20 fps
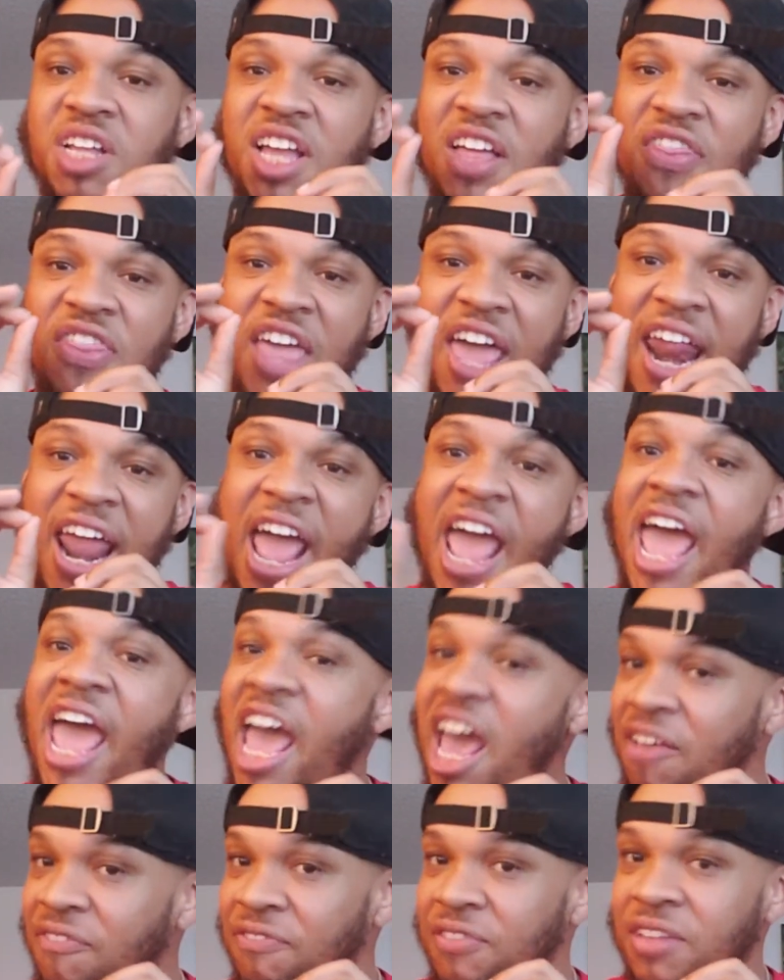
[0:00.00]
That
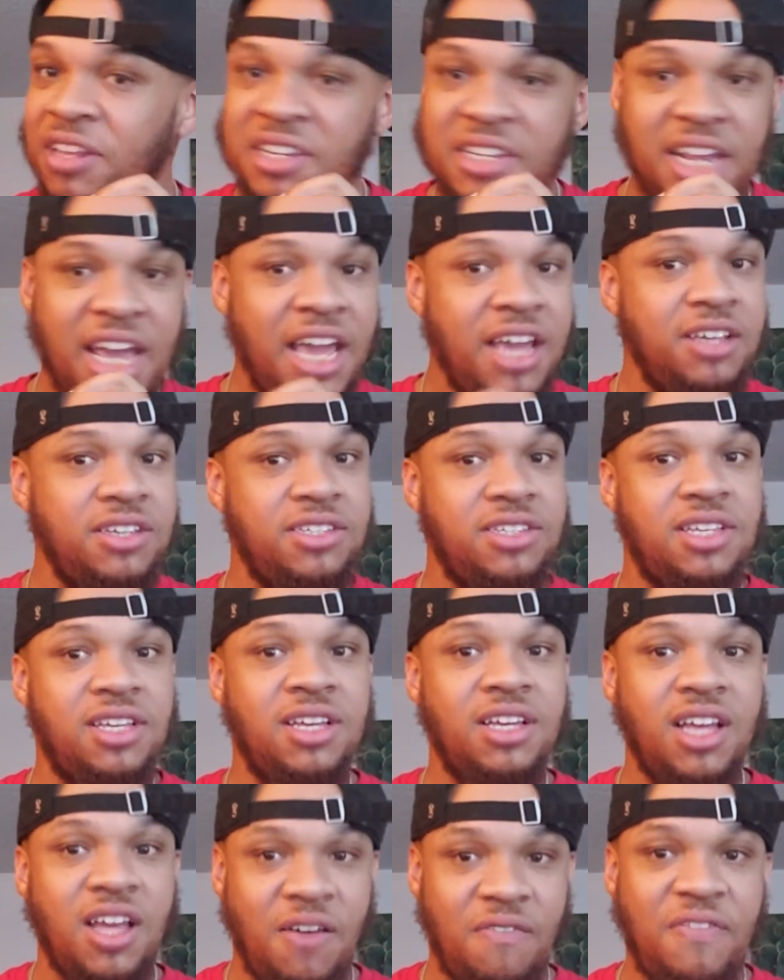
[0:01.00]
aftertaste
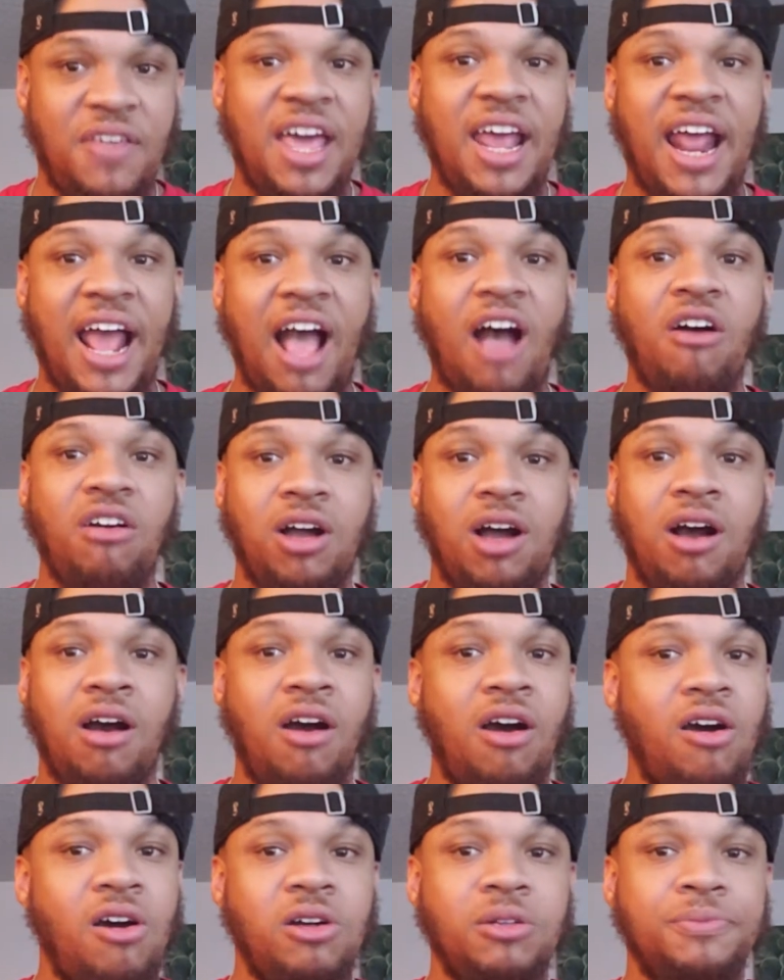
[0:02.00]
of that
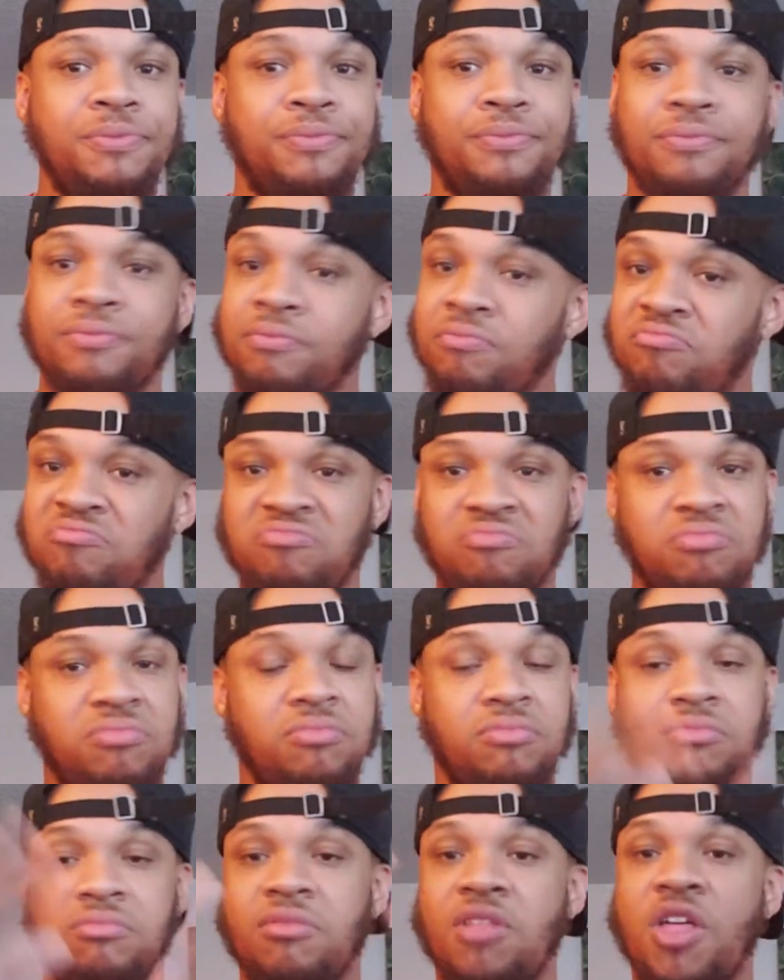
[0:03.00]
alcohol,
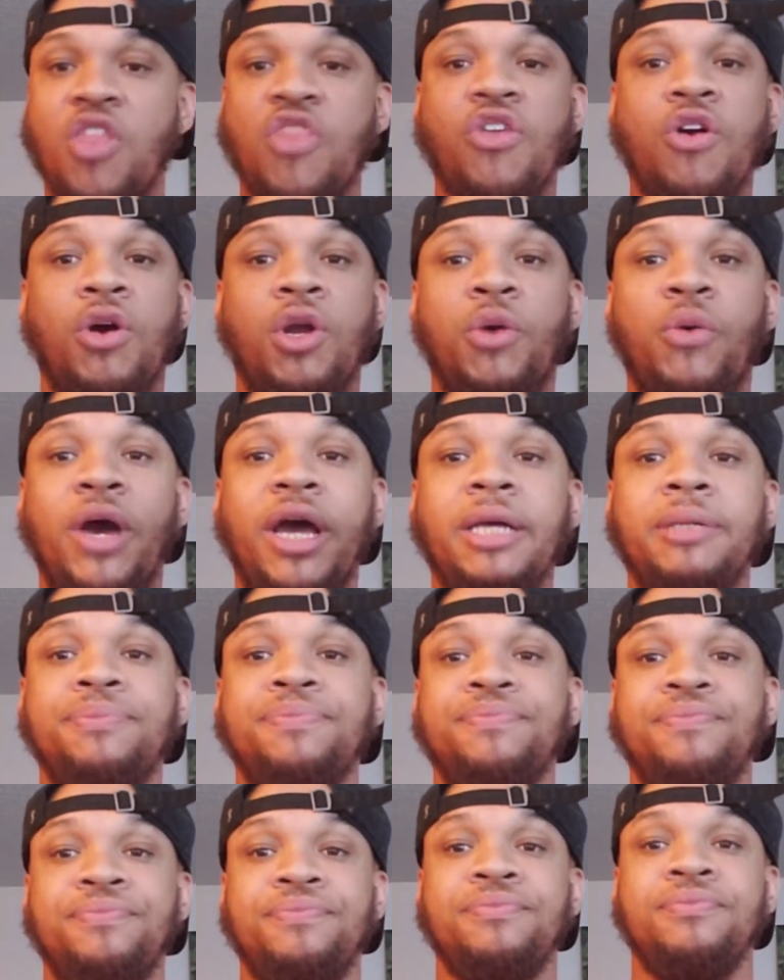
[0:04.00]
throw it away.
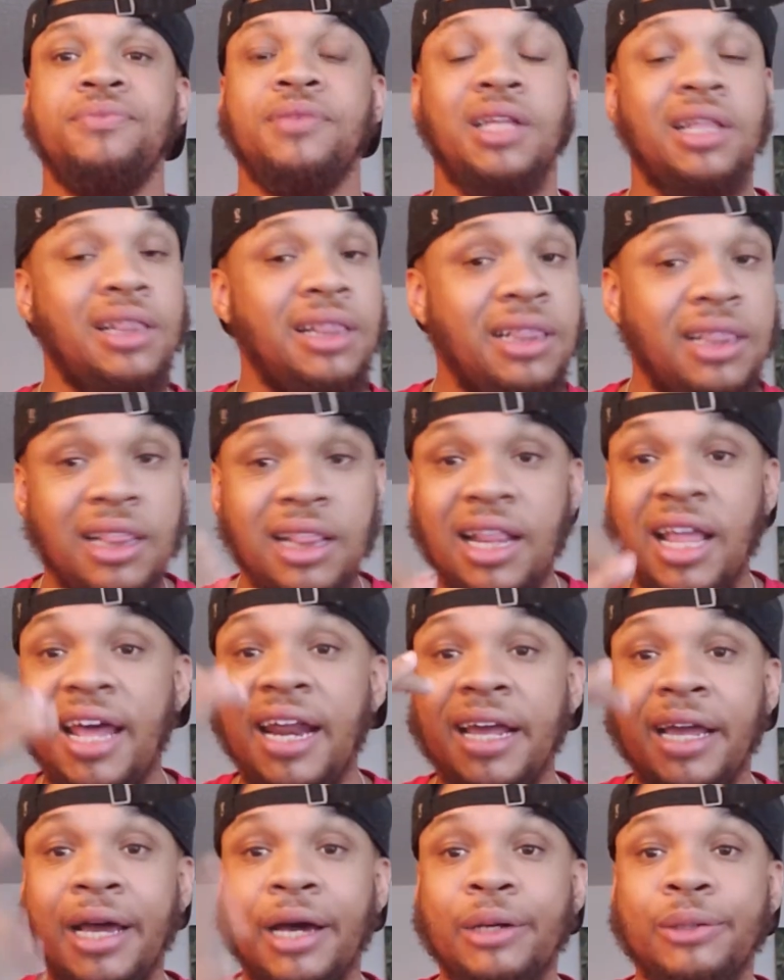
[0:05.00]
Let
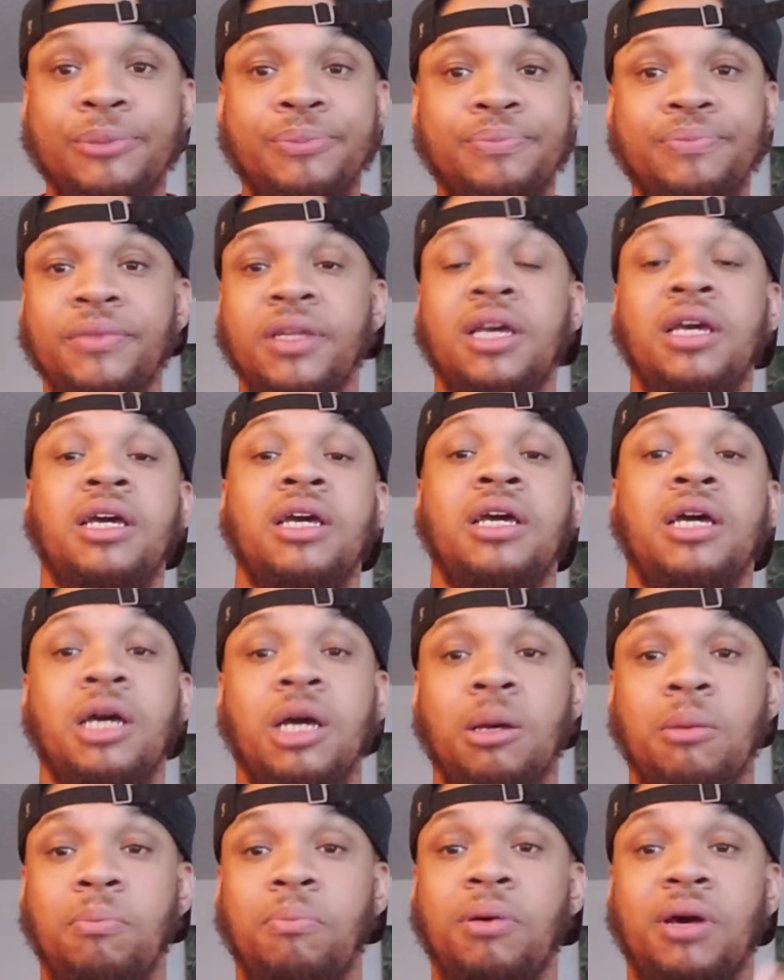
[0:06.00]
it go.
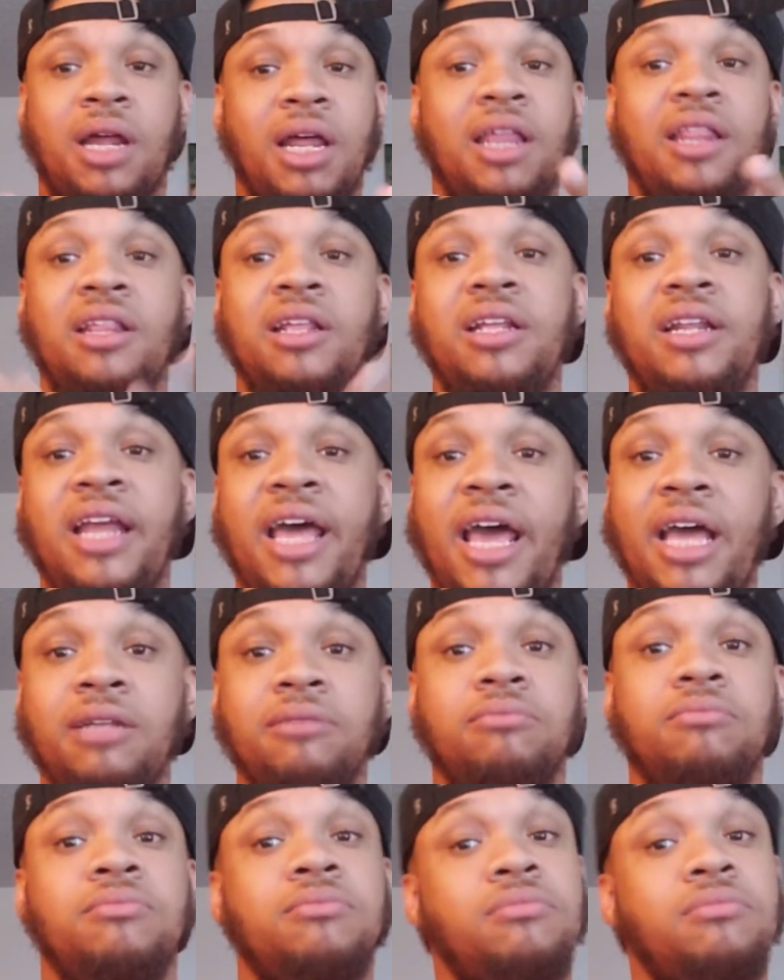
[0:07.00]
But other than that,